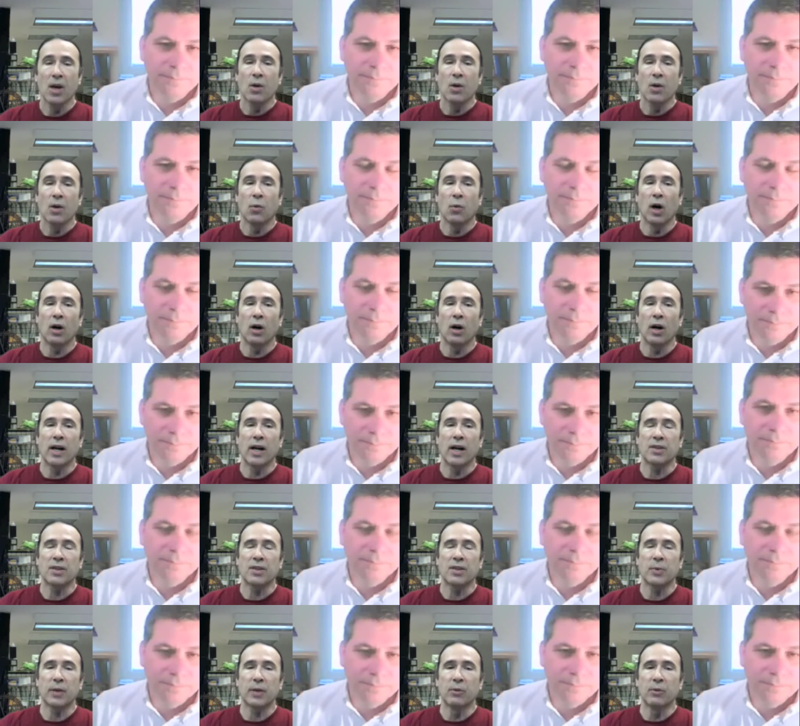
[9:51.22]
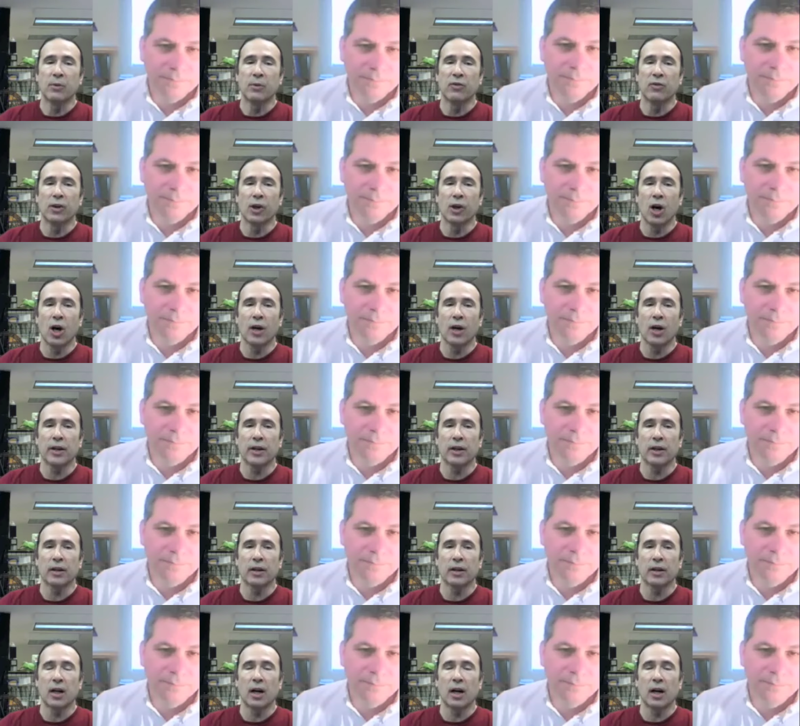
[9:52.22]
Speaker 1: Well, as we move along
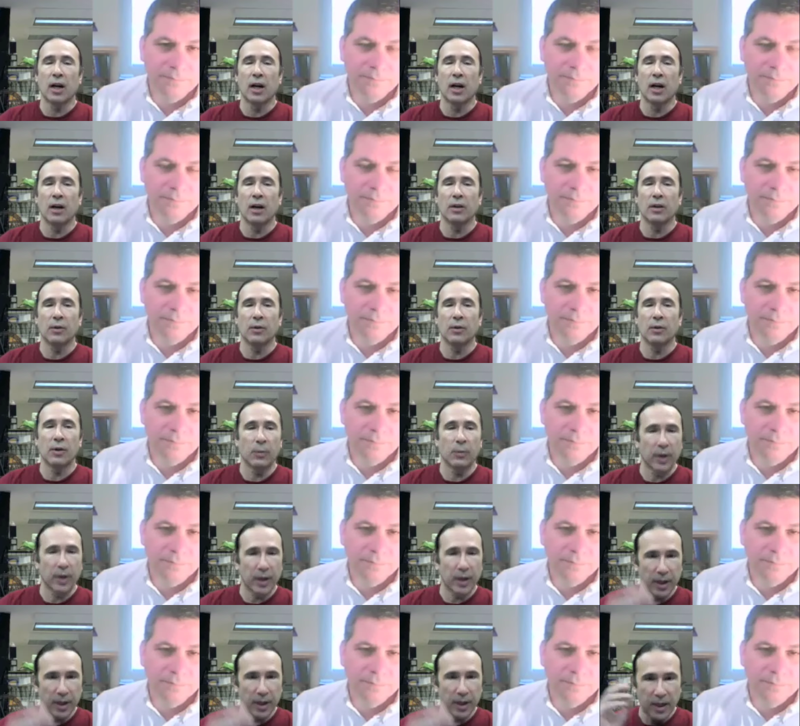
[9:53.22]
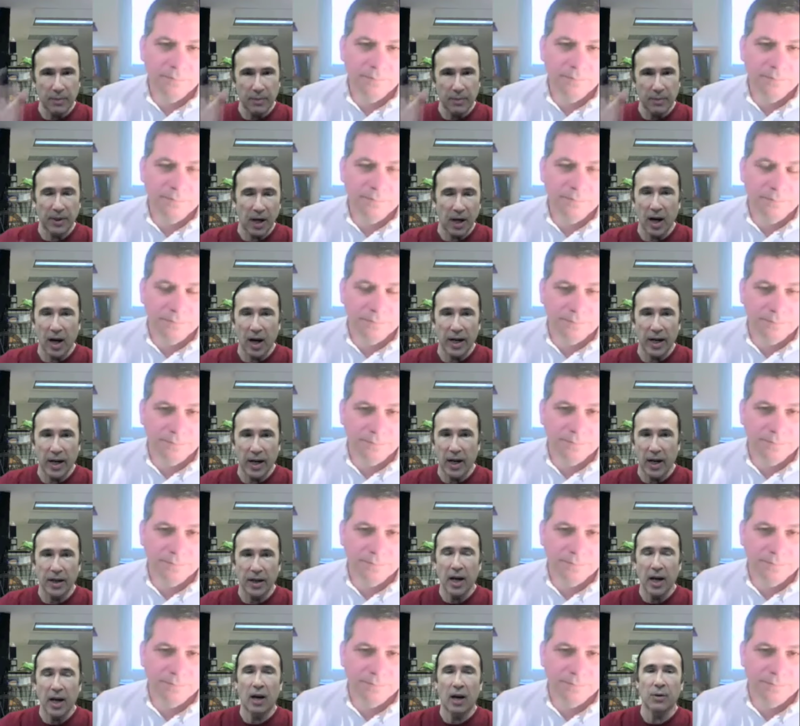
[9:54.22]
here, uh, we're going to keep an eye on
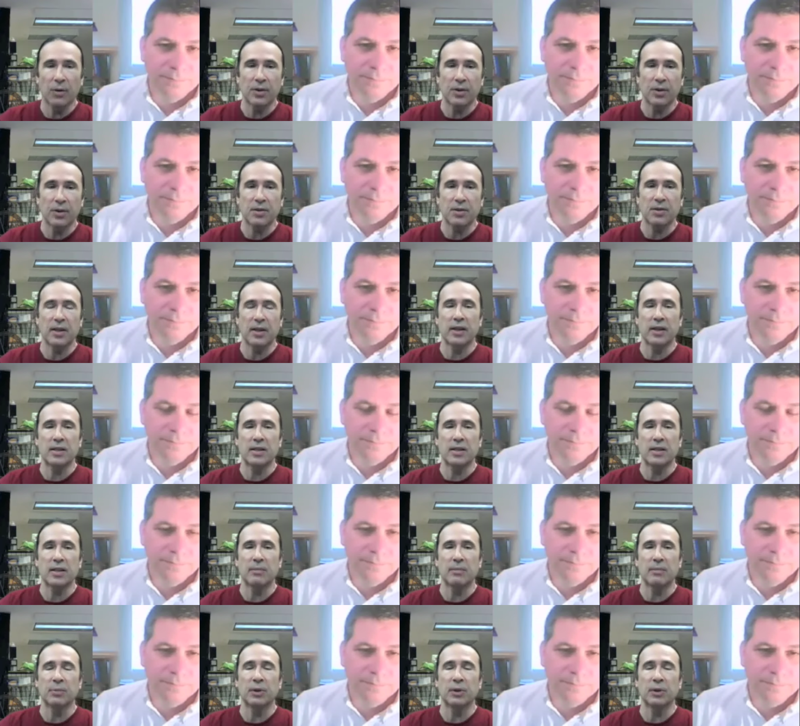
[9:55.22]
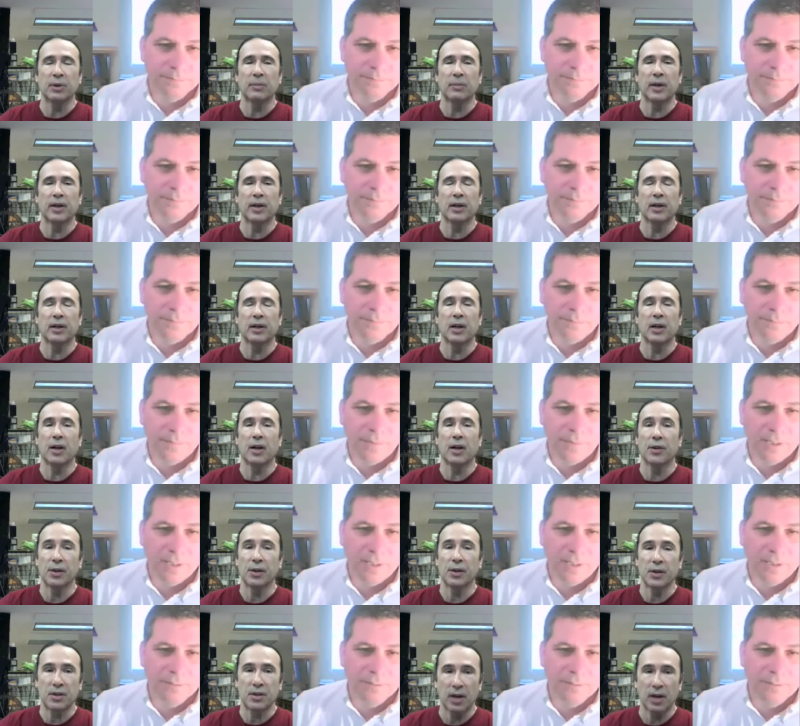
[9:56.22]
how this thing is implemented. Uh,
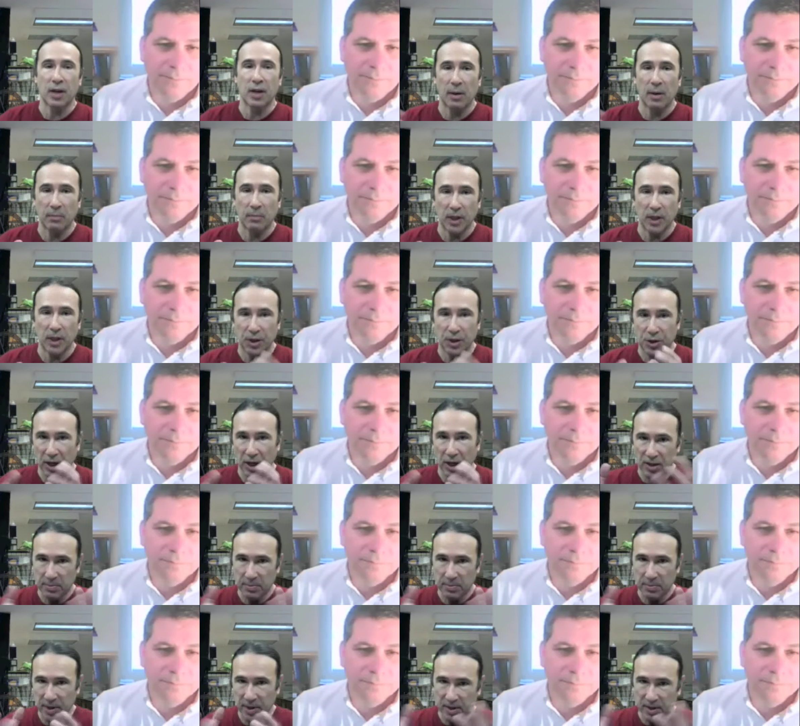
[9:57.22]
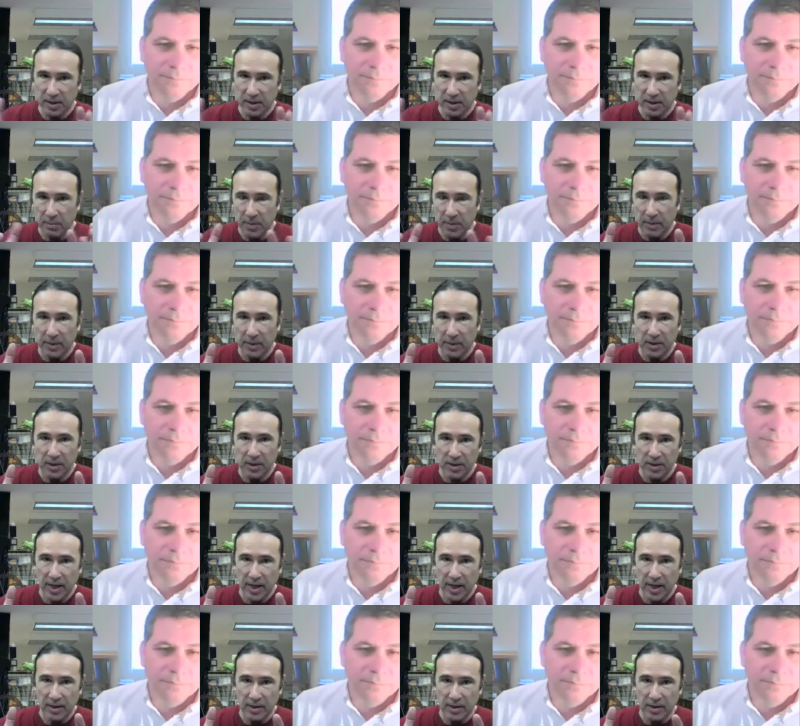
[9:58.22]
there's some adjustments and amendments
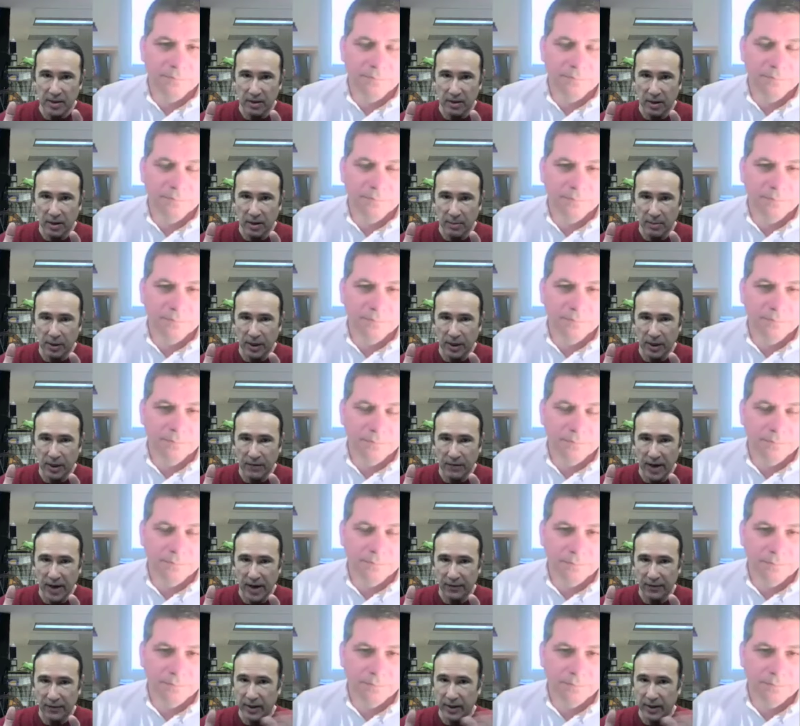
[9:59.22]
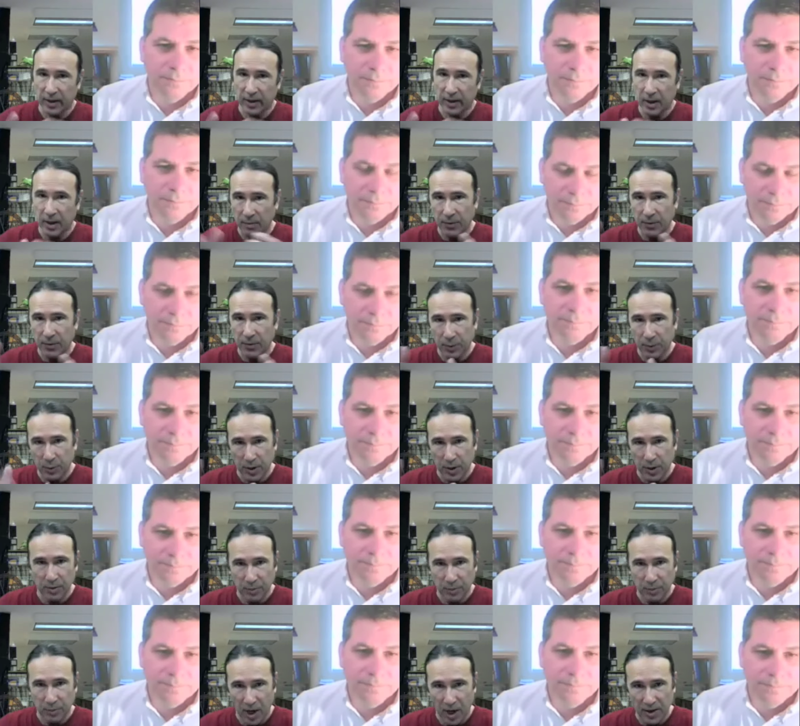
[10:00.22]
that still, I believe, have to come through on the
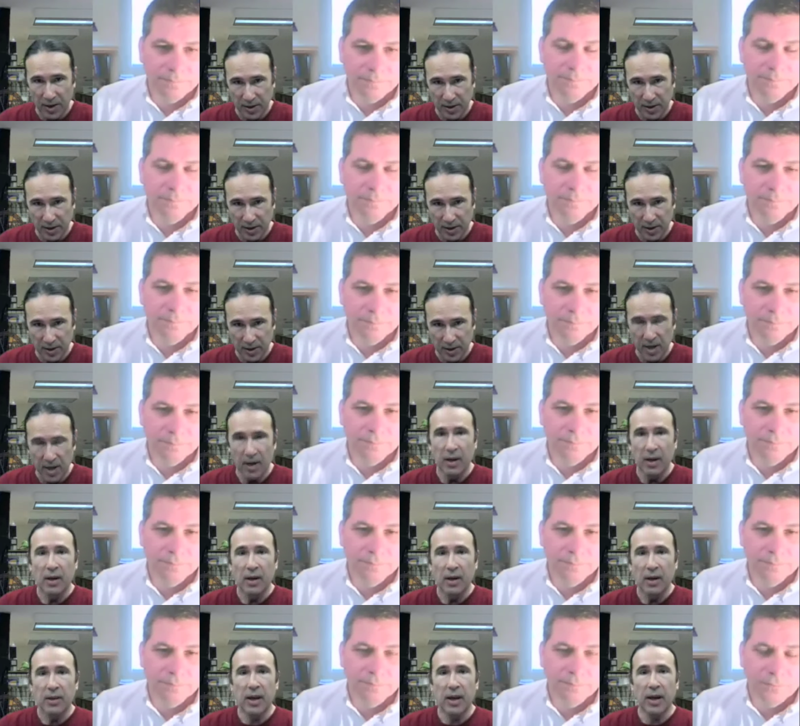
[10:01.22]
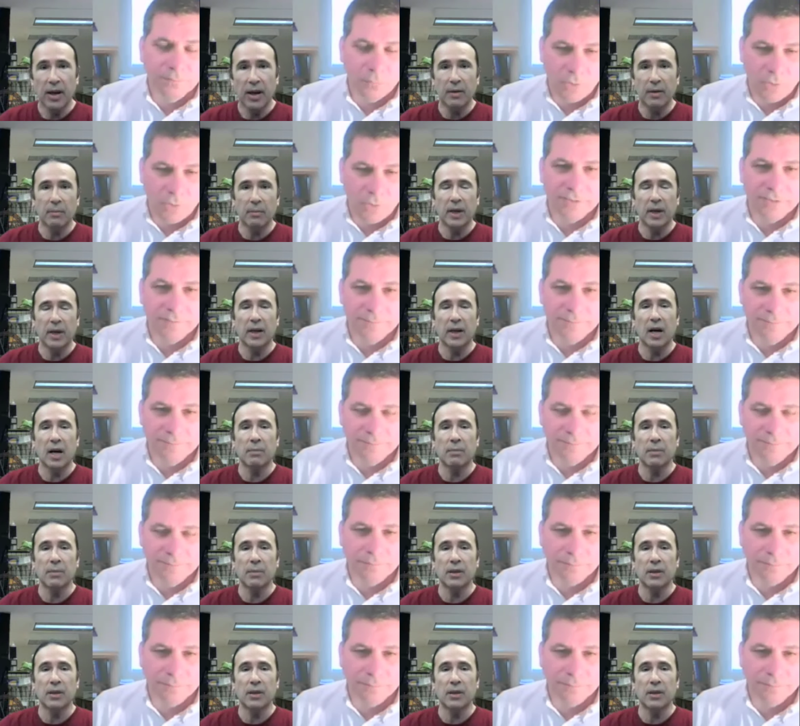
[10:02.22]
process that right. may not be